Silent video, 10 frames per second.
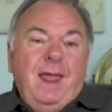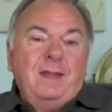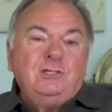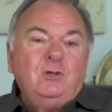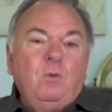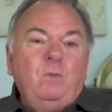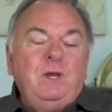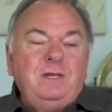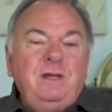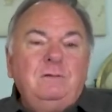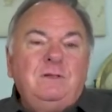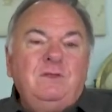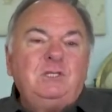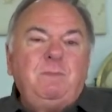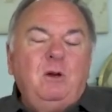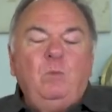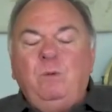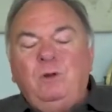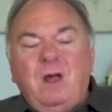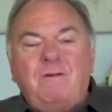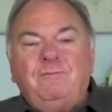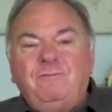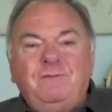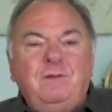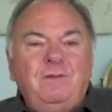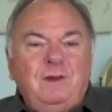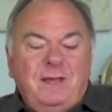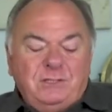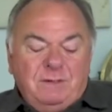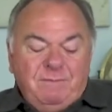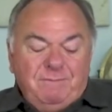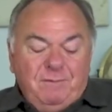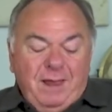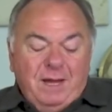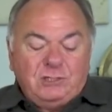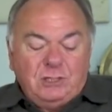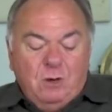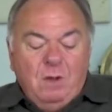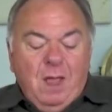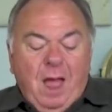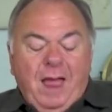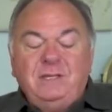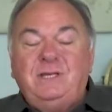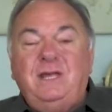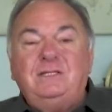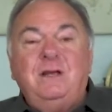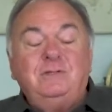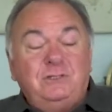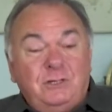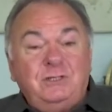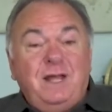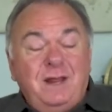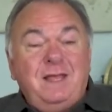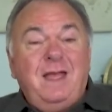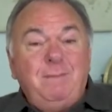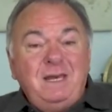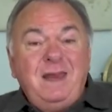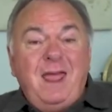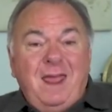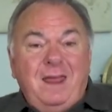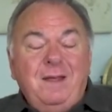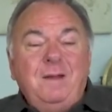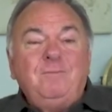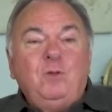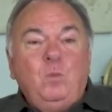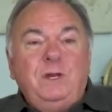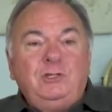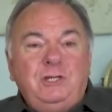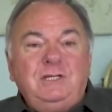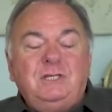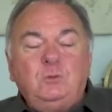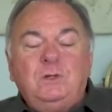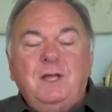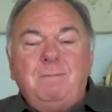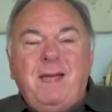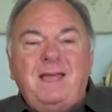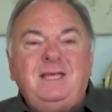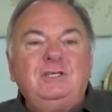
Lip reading: And so when we yield to the Spirit, we will not fulfill the lust of the flesh. So Isaiah tells us there's going to come a day when Jesus will come back.